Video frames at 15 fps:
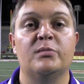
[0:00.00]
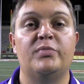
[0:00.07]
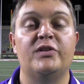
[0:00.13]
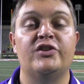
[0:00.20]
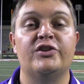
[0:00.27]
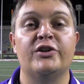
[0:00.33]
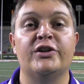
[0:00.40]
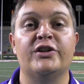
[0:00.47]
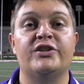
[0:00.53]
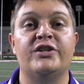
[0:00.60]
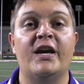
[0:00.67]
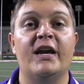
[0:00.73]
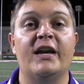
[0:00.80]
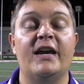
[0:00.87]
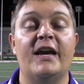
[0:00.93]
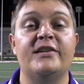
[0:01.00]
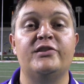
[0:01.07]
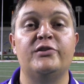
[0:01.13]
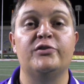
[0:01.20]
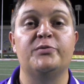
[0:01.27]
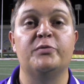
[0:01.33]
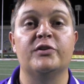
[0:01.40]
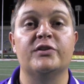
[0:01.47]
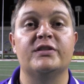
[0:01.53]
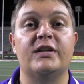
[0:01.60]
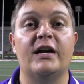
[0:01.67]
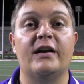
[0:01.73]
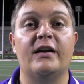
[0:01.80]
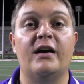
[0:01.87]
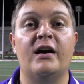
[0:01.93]
Be sure to check
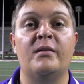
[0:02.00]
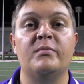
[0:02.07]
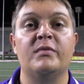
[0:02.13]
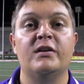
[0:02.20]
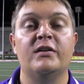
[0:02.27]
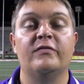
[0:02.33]
acusports.com